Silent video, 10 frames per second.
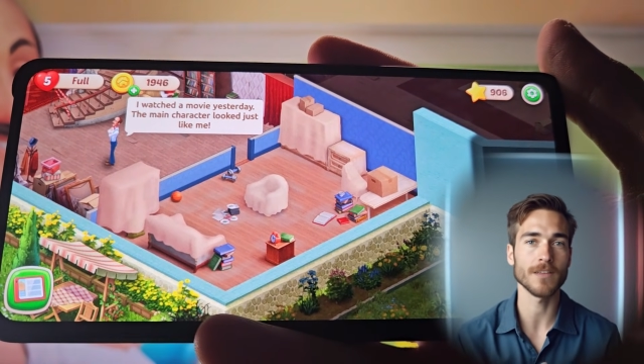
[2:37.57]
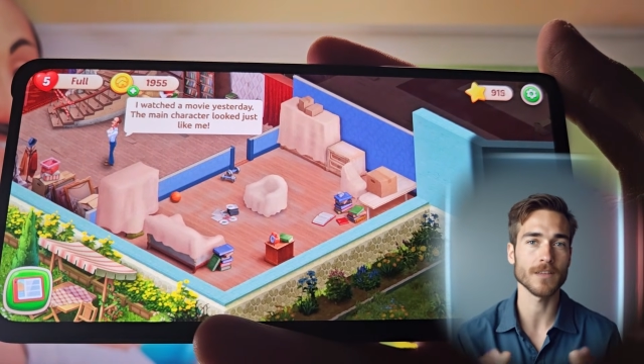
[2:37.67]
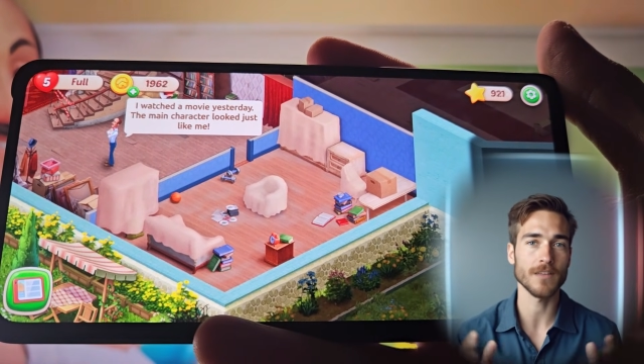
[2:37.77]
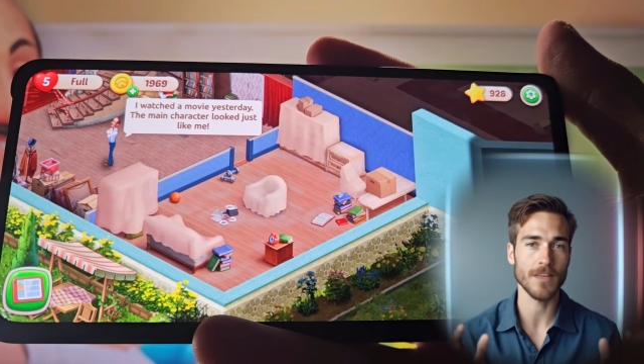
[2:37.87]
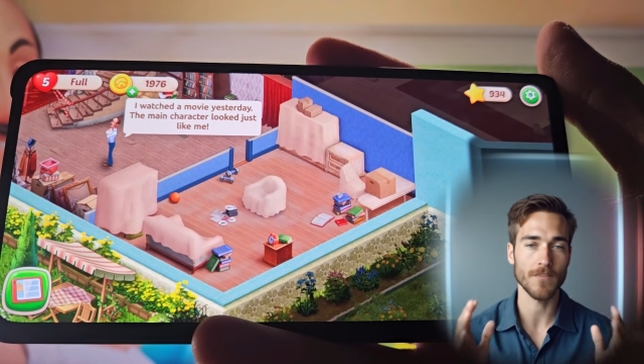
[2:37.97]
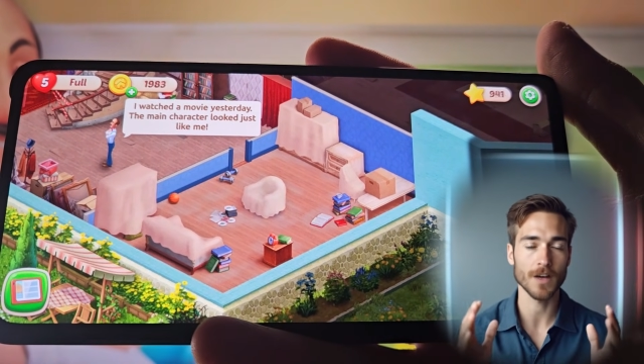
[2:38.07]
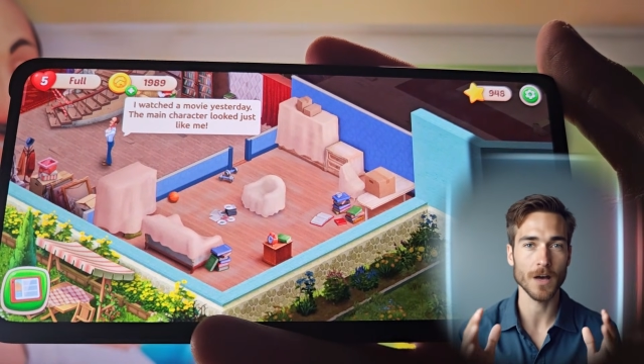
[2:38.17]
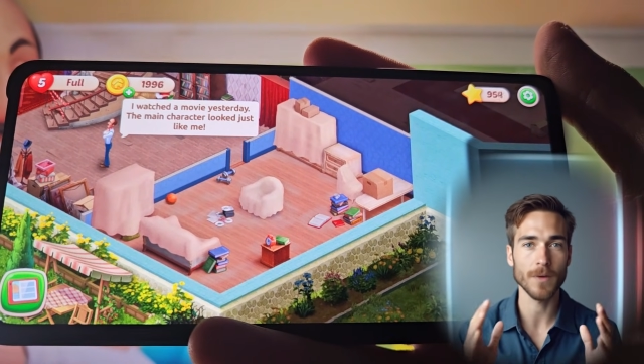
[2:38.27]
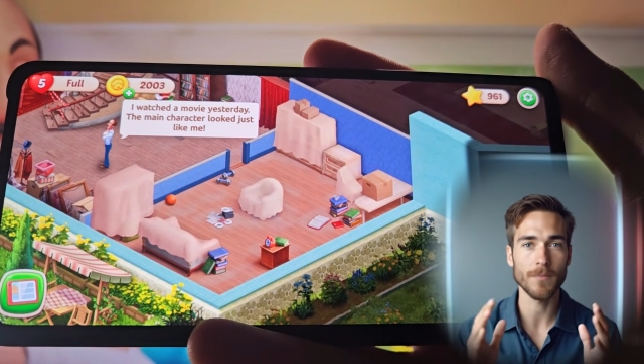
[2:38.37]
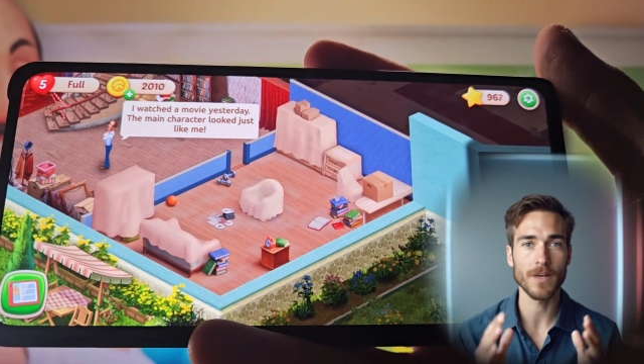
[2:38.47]
Leave a
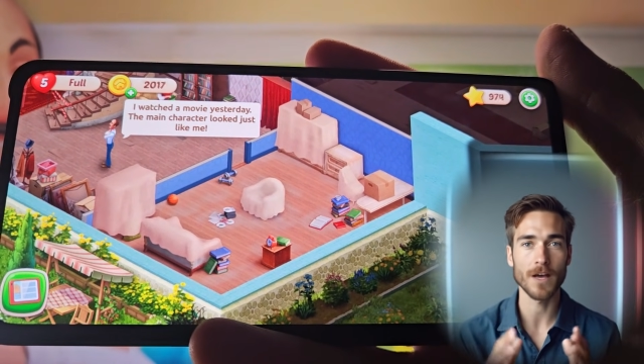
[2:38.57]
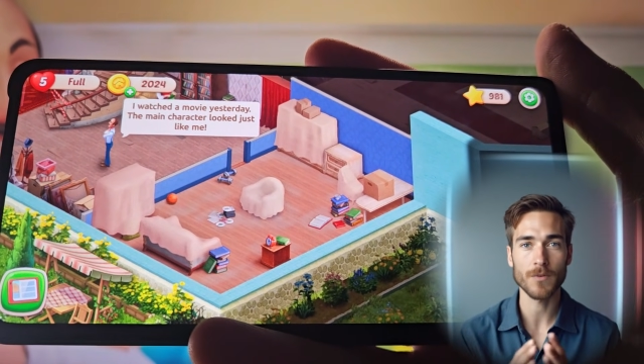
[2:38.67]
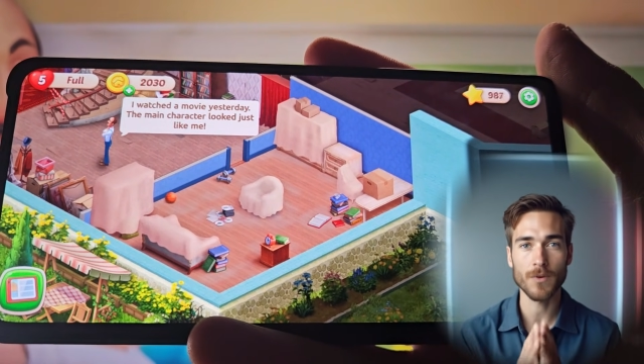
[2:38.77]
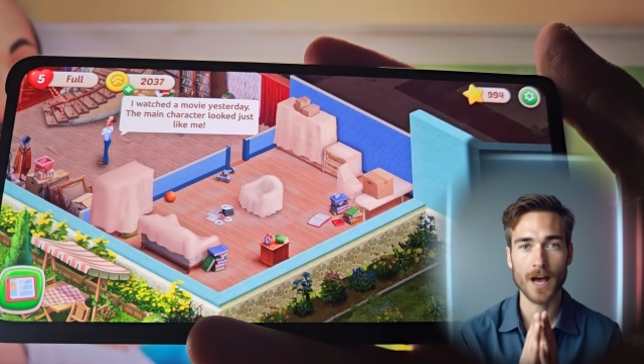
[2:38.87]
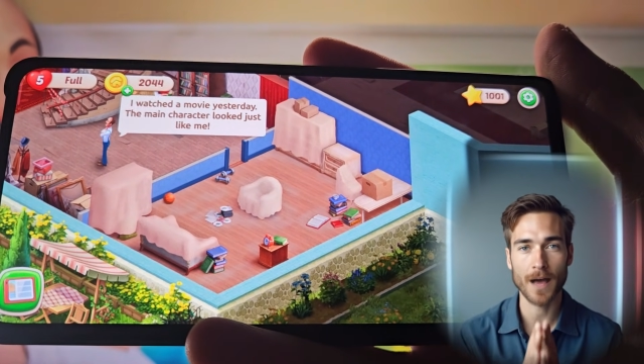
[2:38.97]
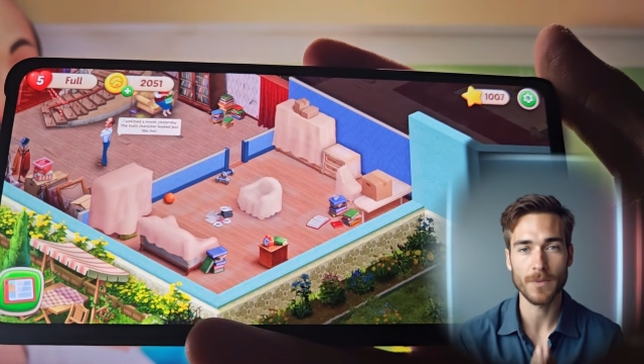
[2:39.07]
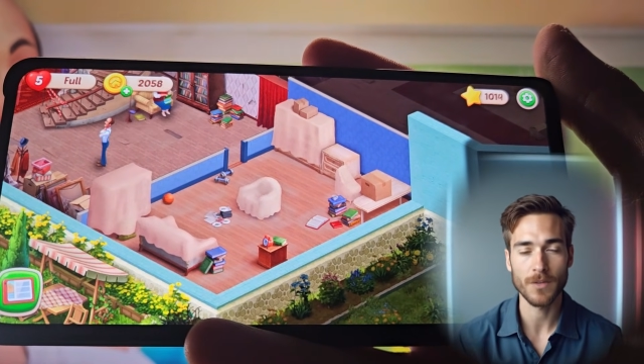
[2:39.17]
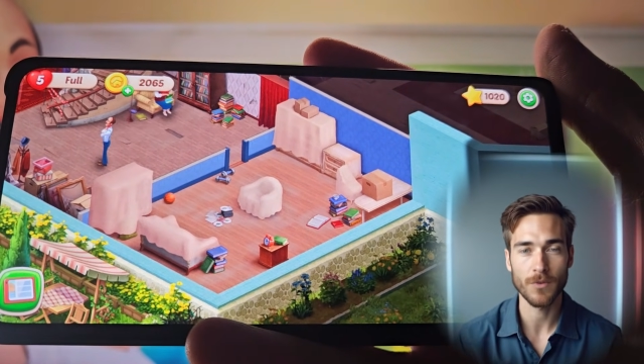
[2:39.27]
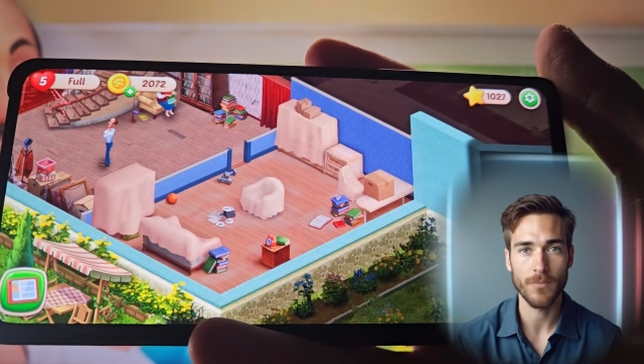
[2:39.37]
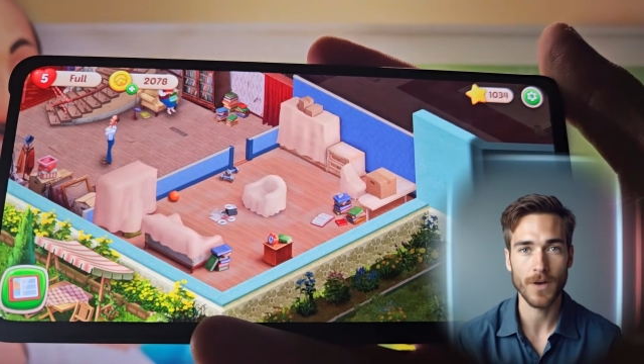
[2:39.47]
comment below. I'm in the
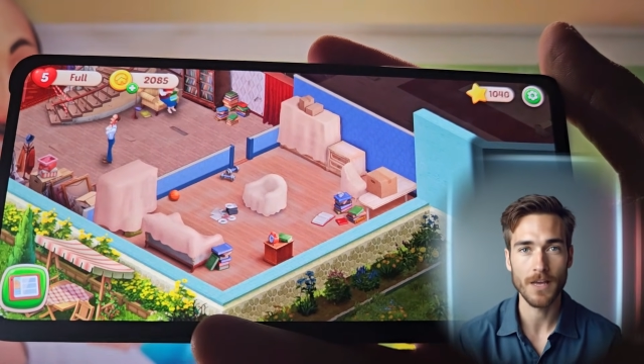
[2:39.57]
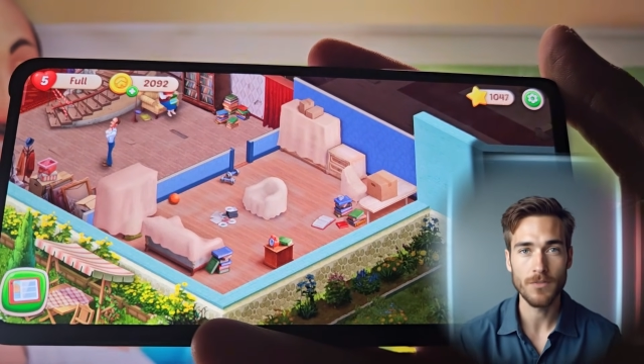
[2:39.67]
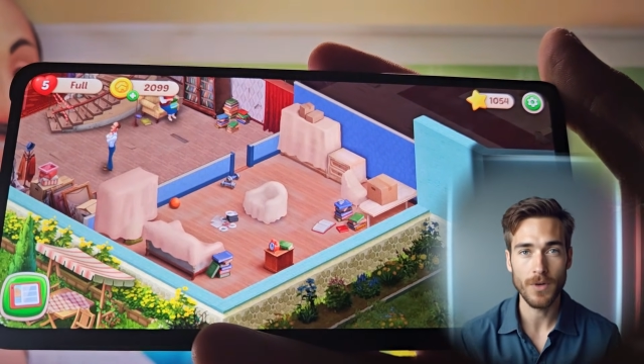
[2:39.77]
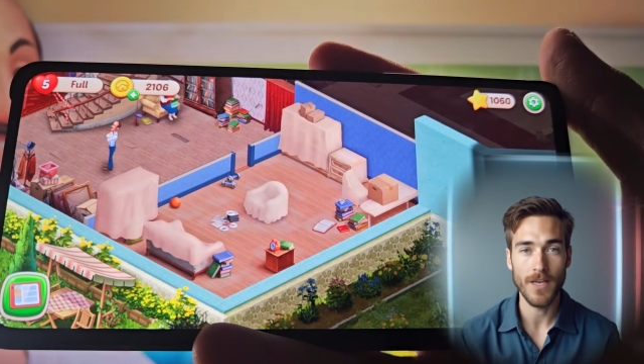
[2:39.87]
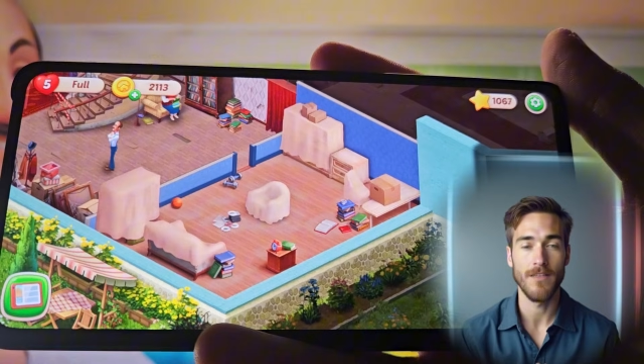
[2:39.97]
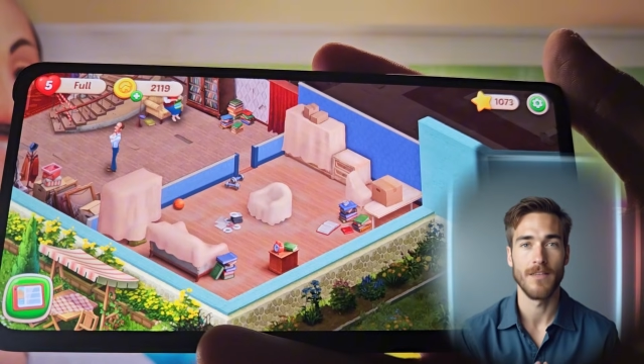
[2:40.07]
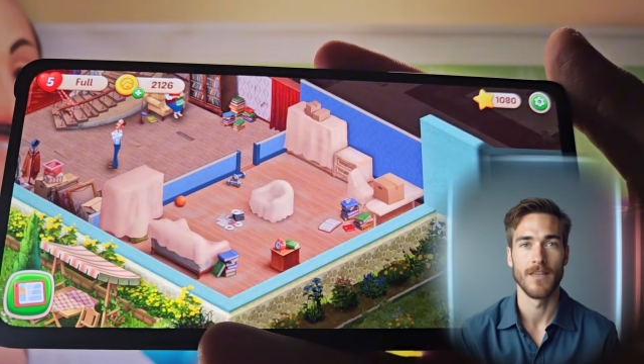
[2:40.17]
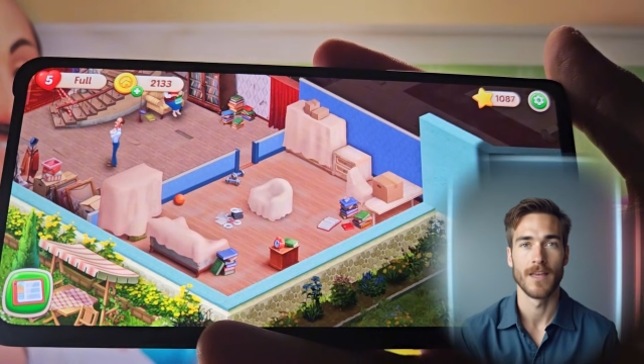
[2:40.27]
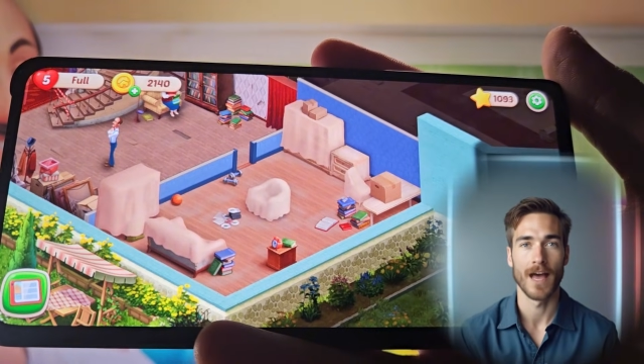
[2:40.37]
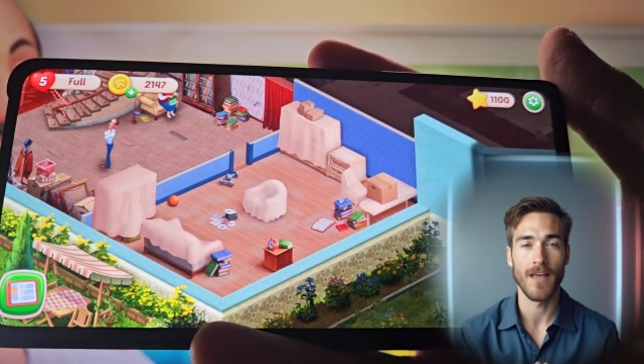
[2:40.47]
replies regularly
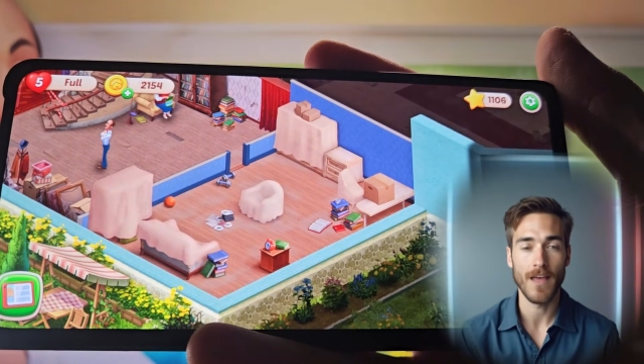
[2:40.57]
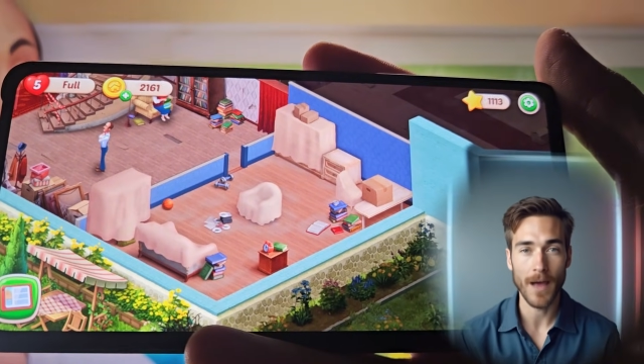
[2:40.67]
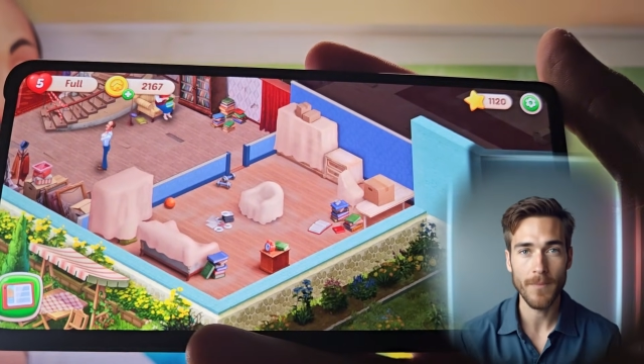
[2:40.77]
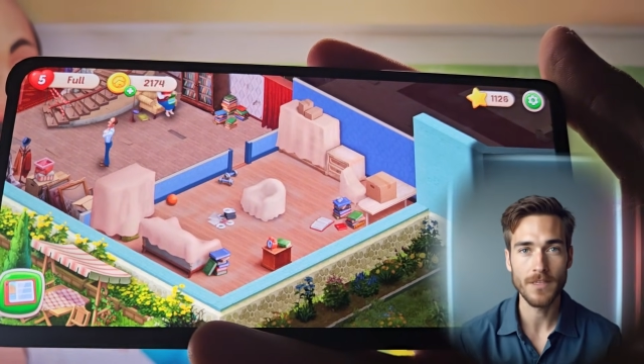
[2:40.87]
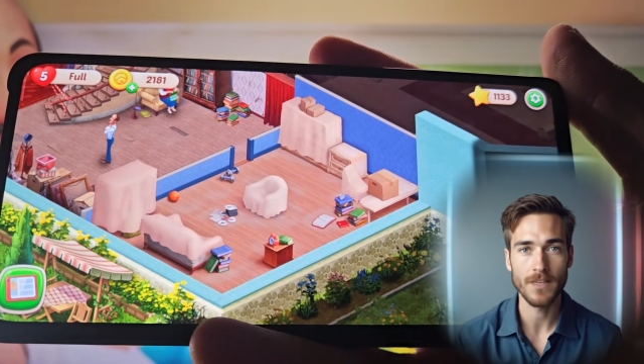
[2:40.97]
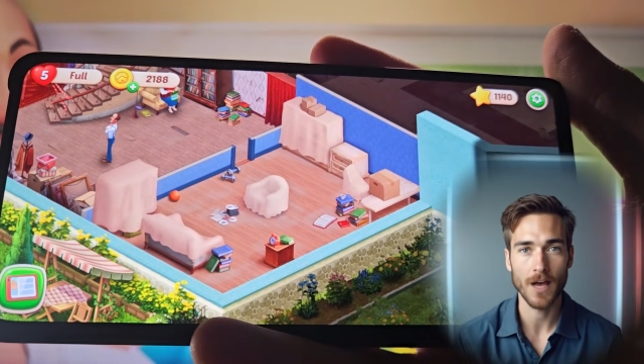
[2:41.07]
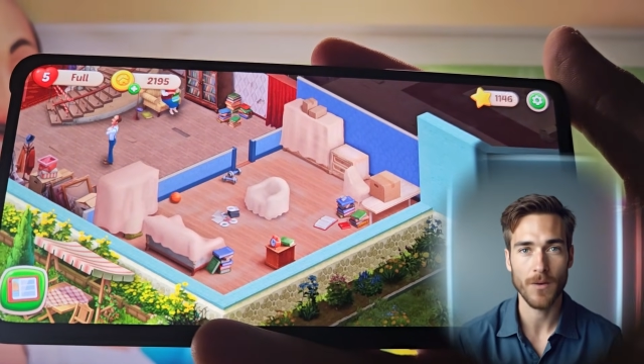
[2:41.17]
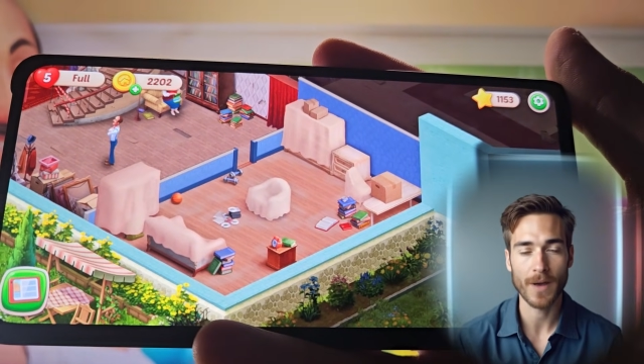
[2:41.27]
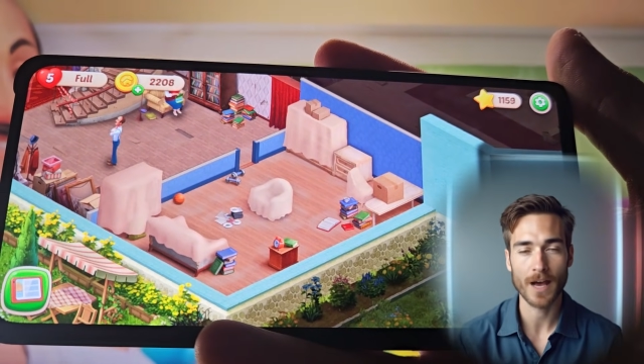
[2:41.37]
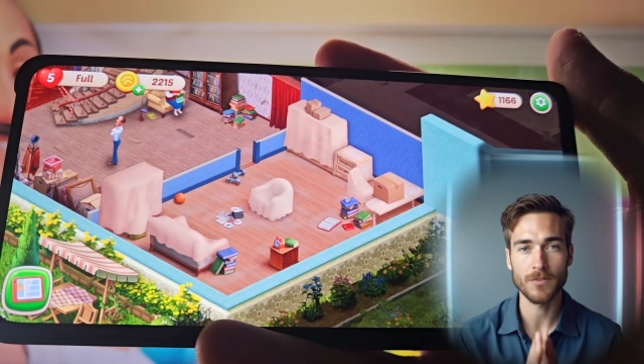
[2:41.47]
and happy to help
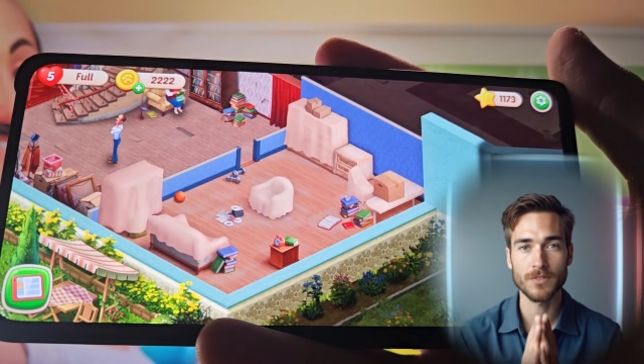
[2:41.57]
out.